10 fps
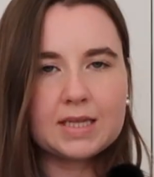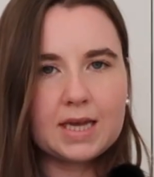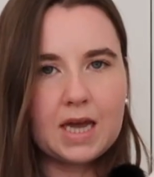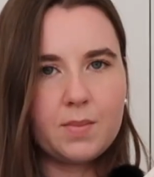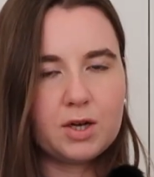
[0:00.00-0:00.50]

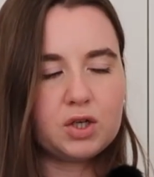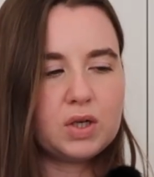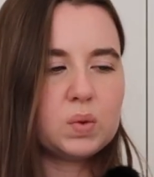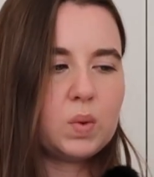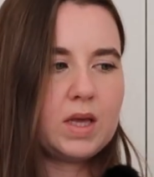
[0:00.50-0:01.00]
like I
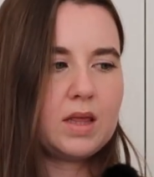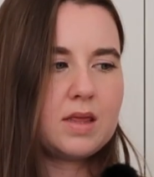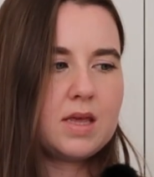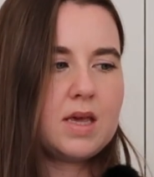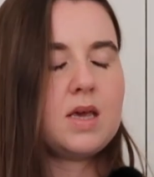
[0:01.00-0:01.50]
mentioned with
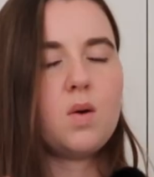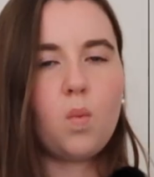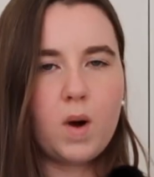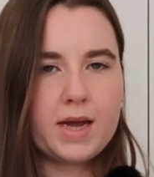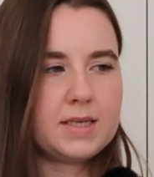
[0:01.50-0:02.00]
the
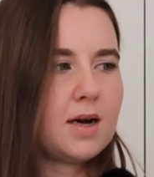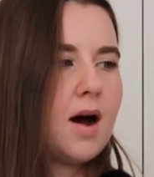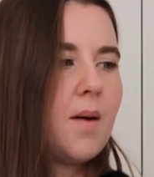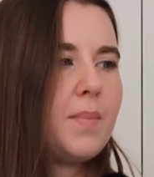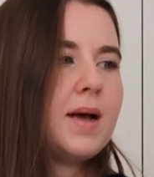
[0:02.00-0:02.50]
white top,